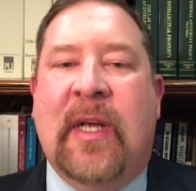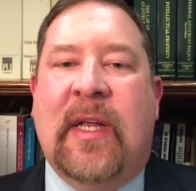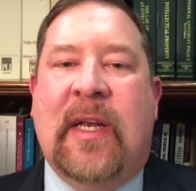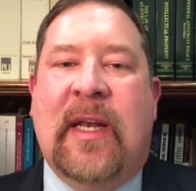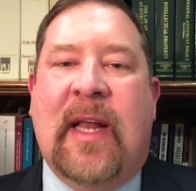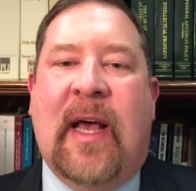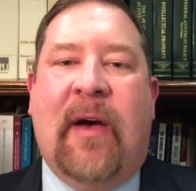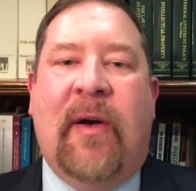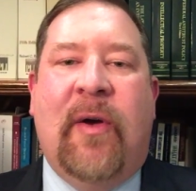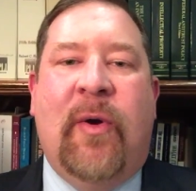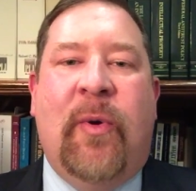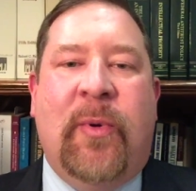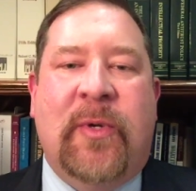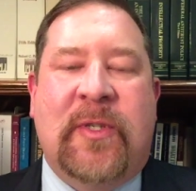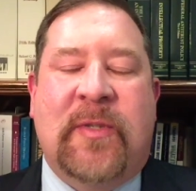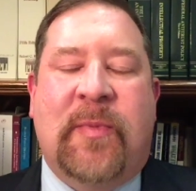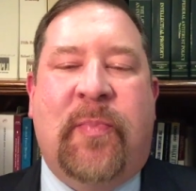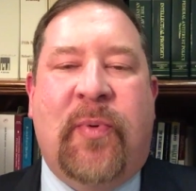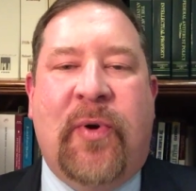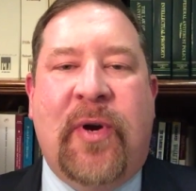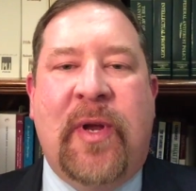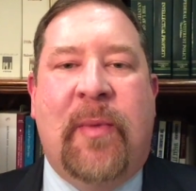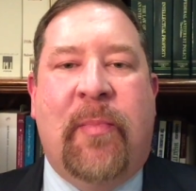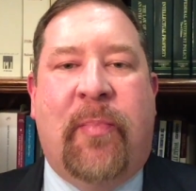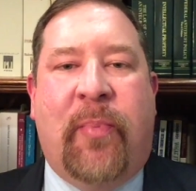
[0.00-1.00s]
Now, it was a
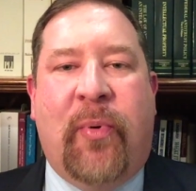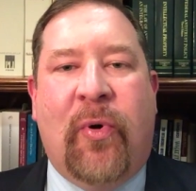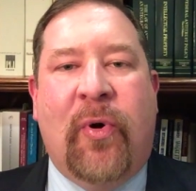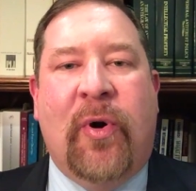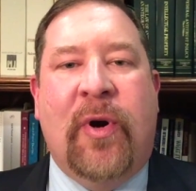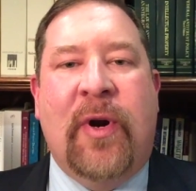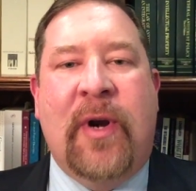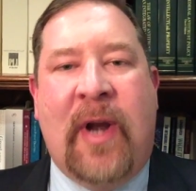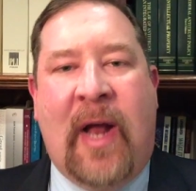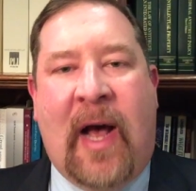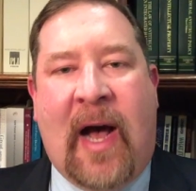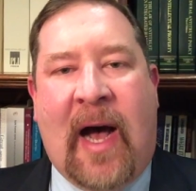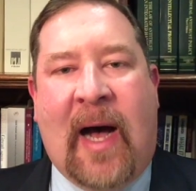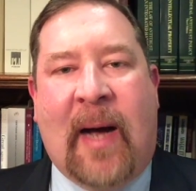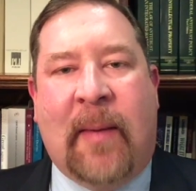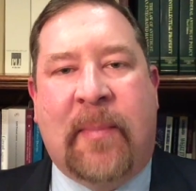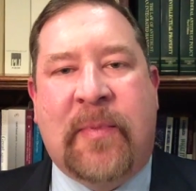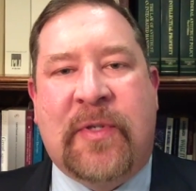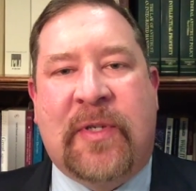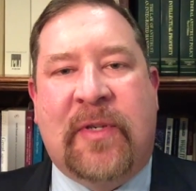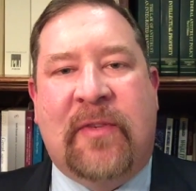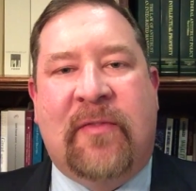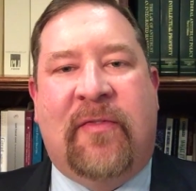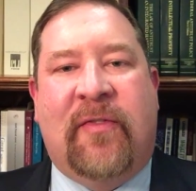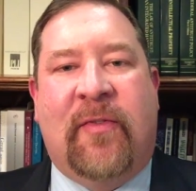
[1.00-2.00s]
pretty important
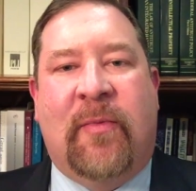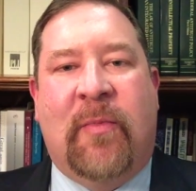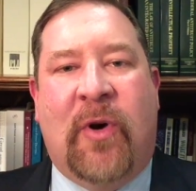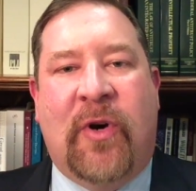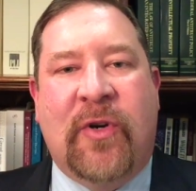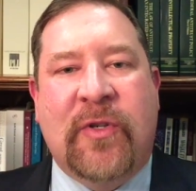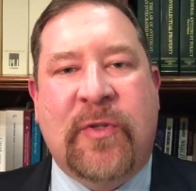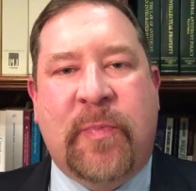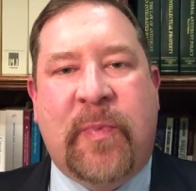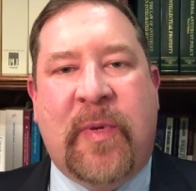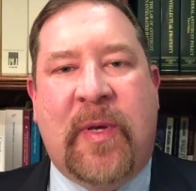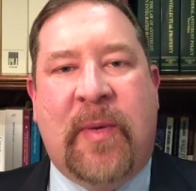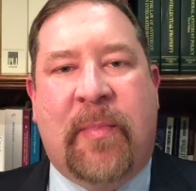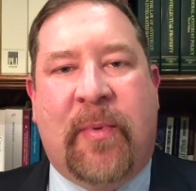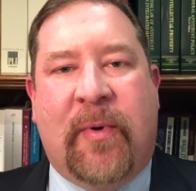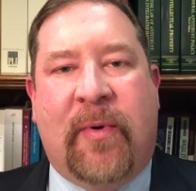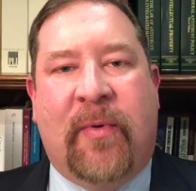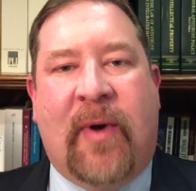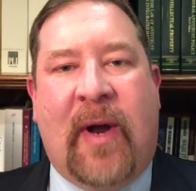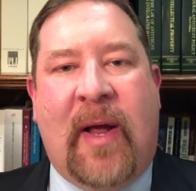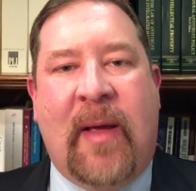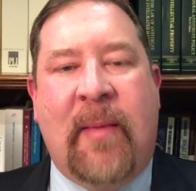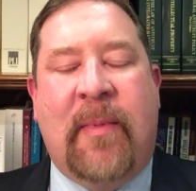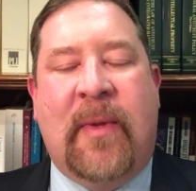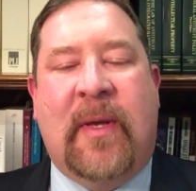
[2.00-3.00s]
option for most people,
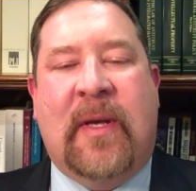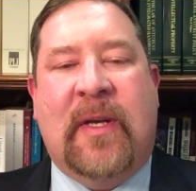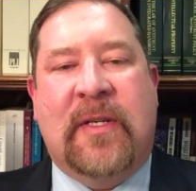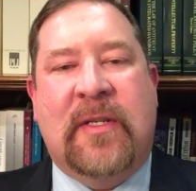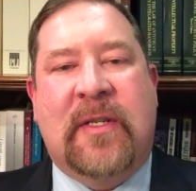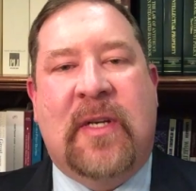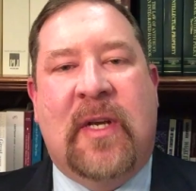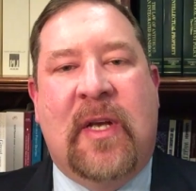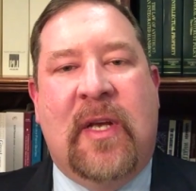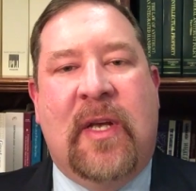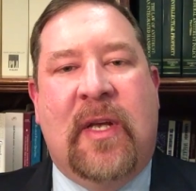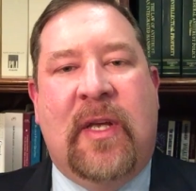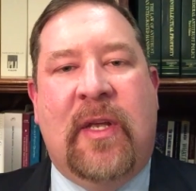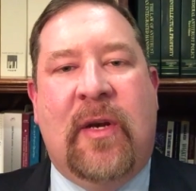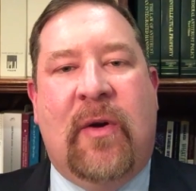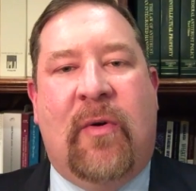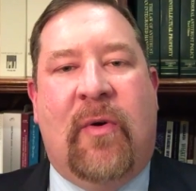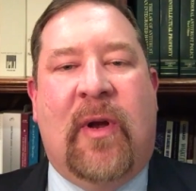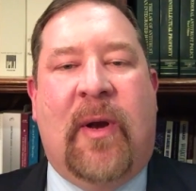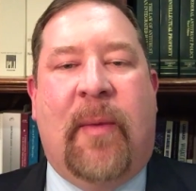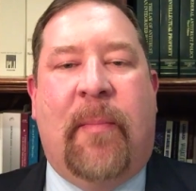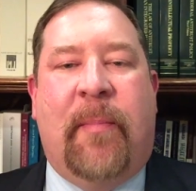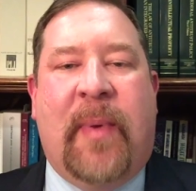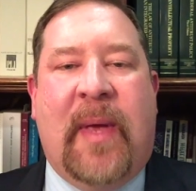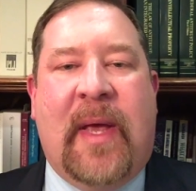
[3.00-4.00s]
right? Because you don't
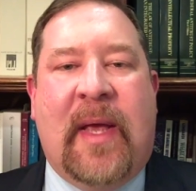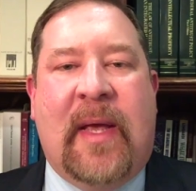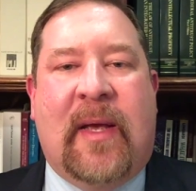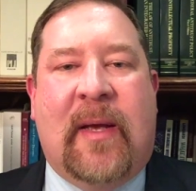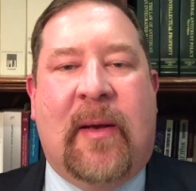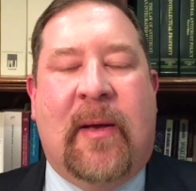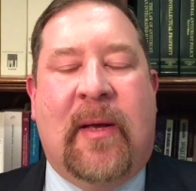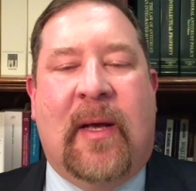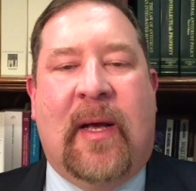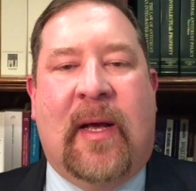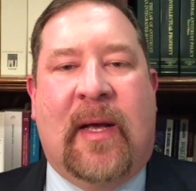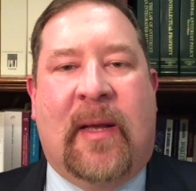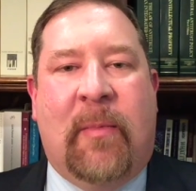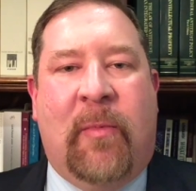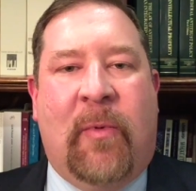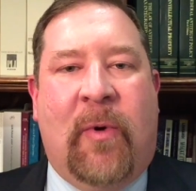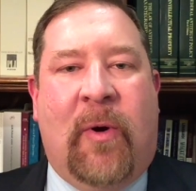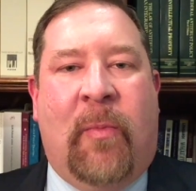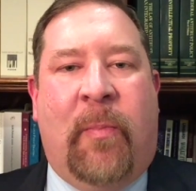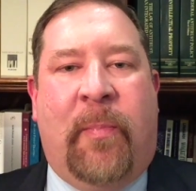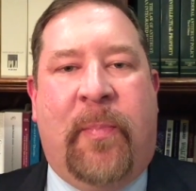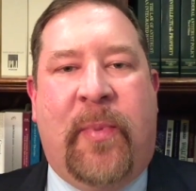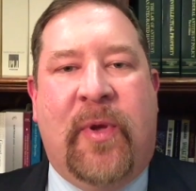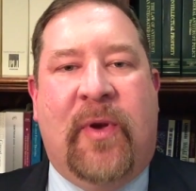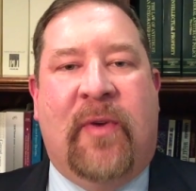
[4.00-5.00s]
want to bake a
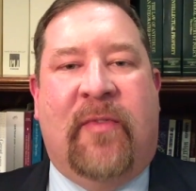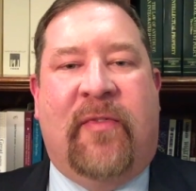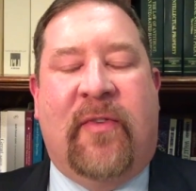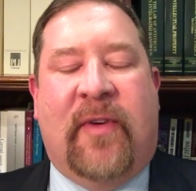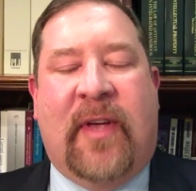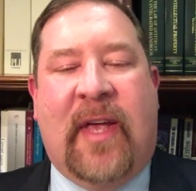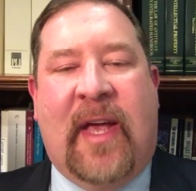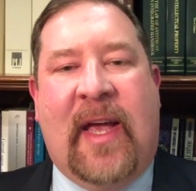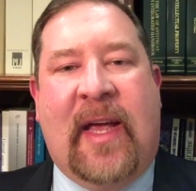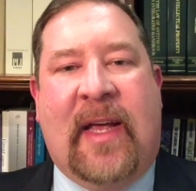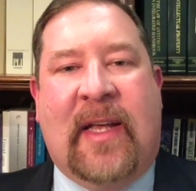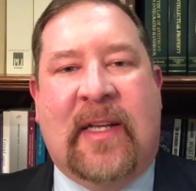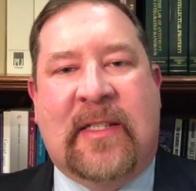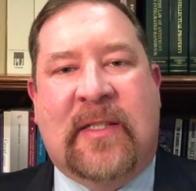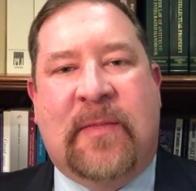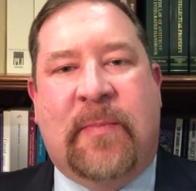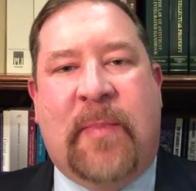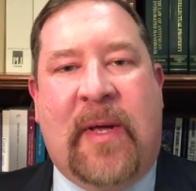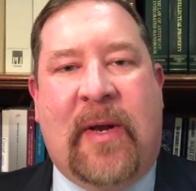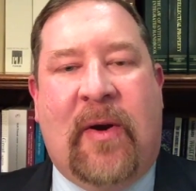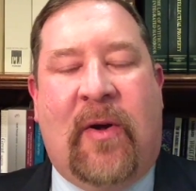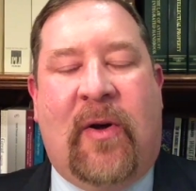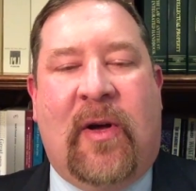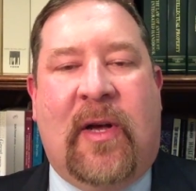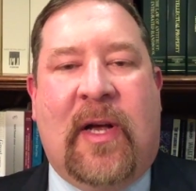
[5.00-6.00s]
beautiful cake and
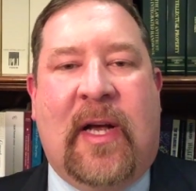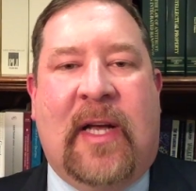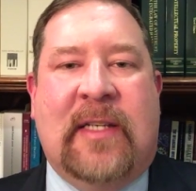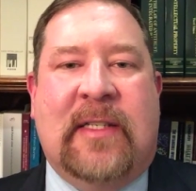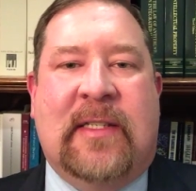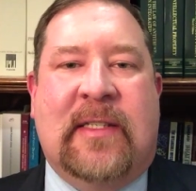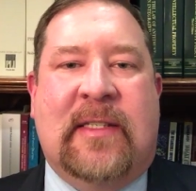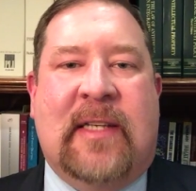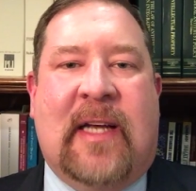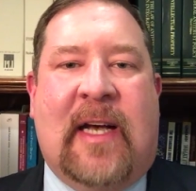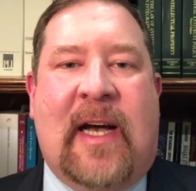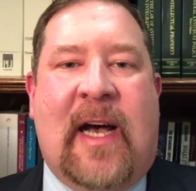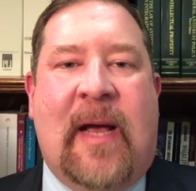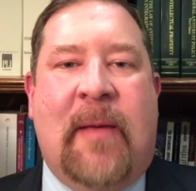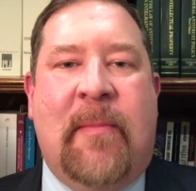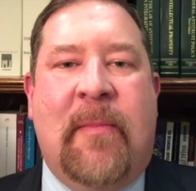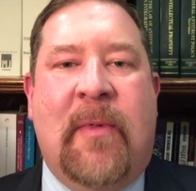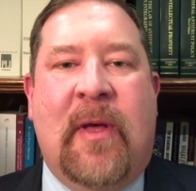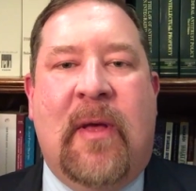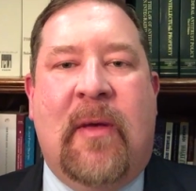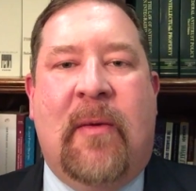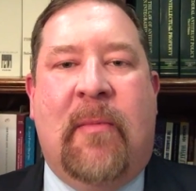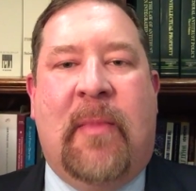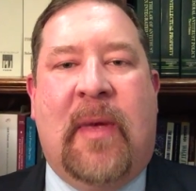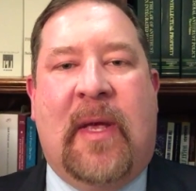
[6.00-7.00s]
spend all kinds of time
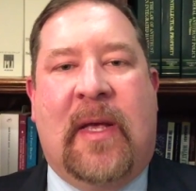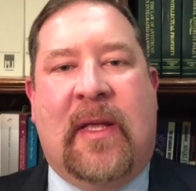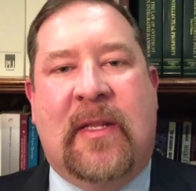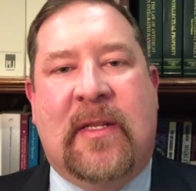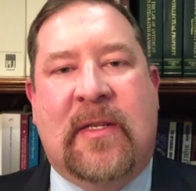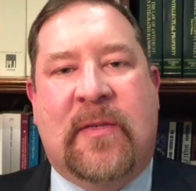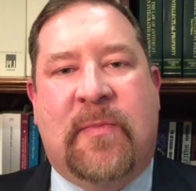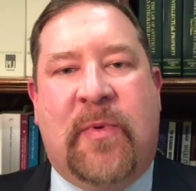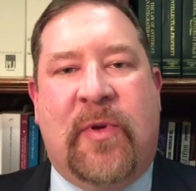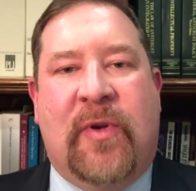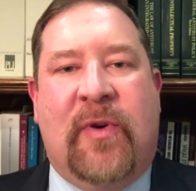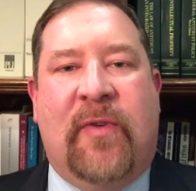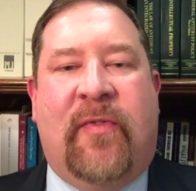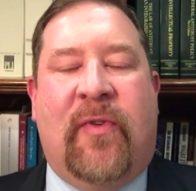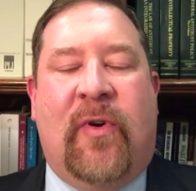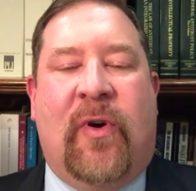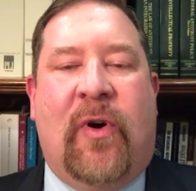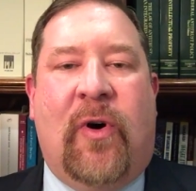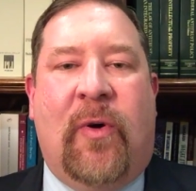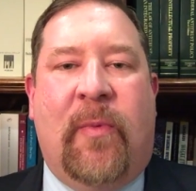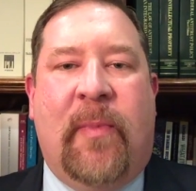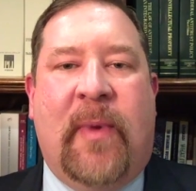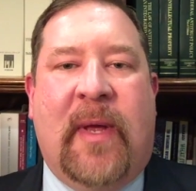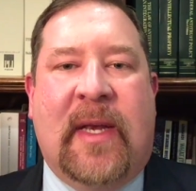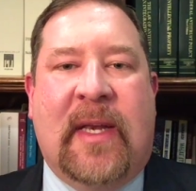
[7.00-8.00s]
making this beautiful
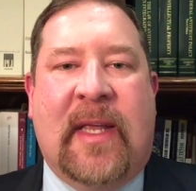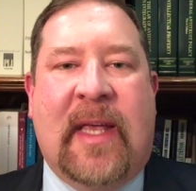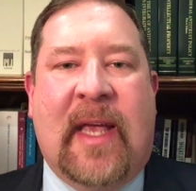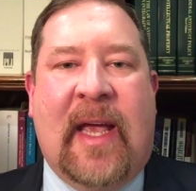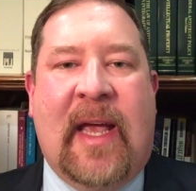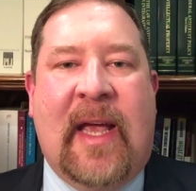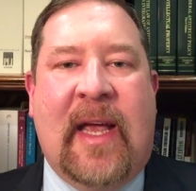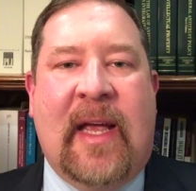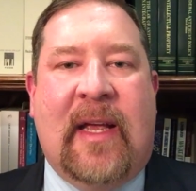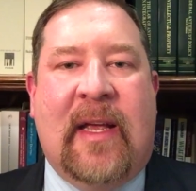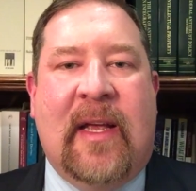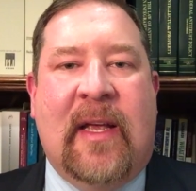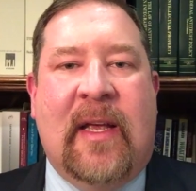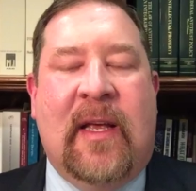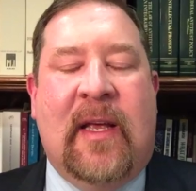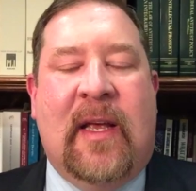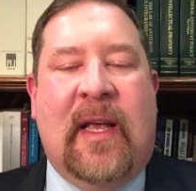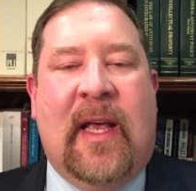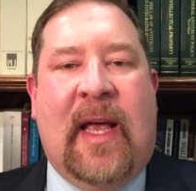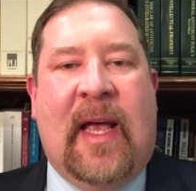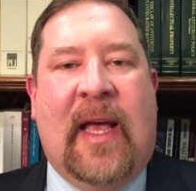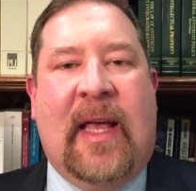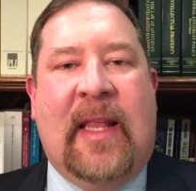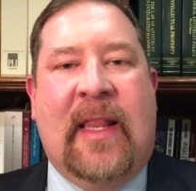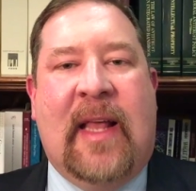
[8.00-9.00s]
homemade cake
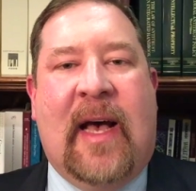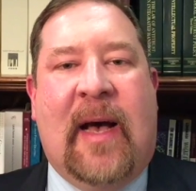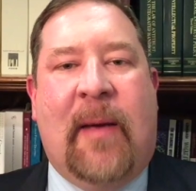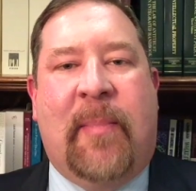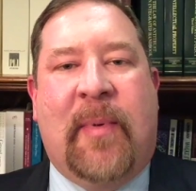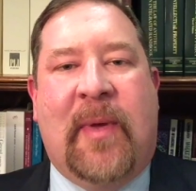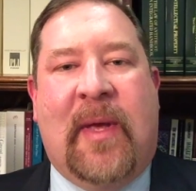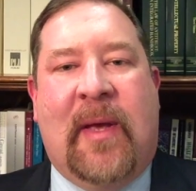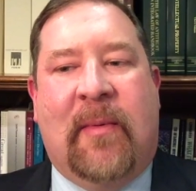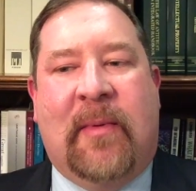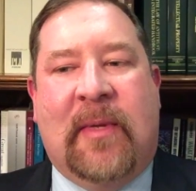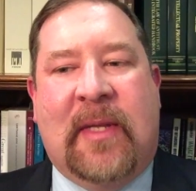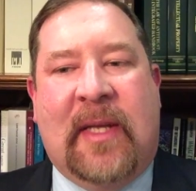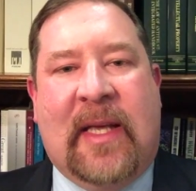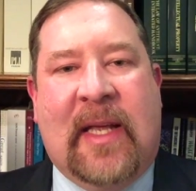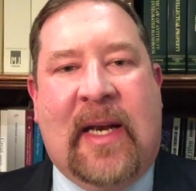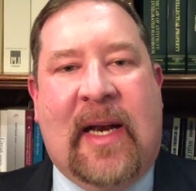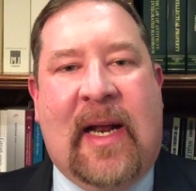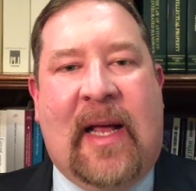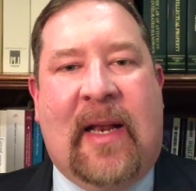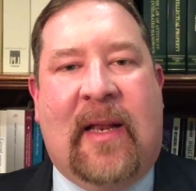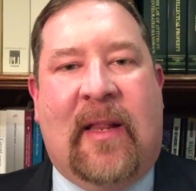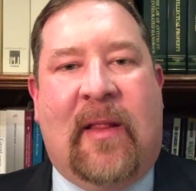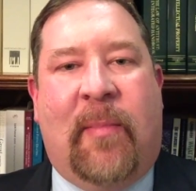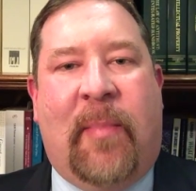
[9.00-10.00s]
and not be able to get it
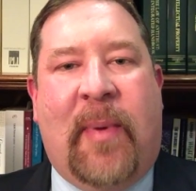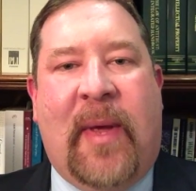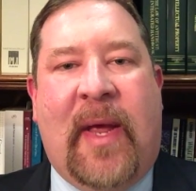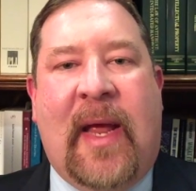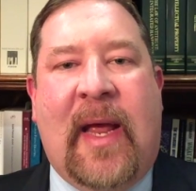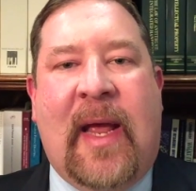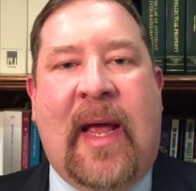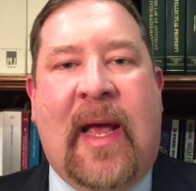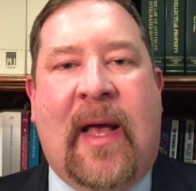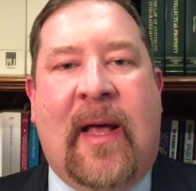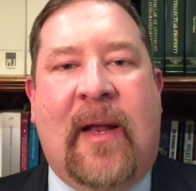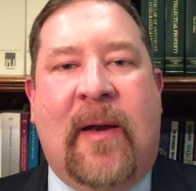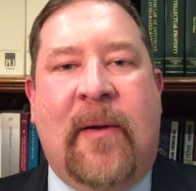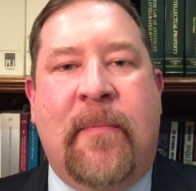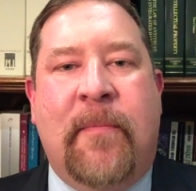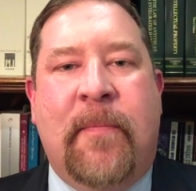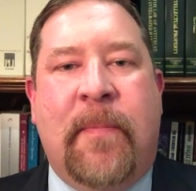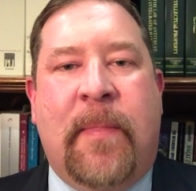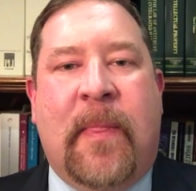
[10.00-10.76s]
out of the pan.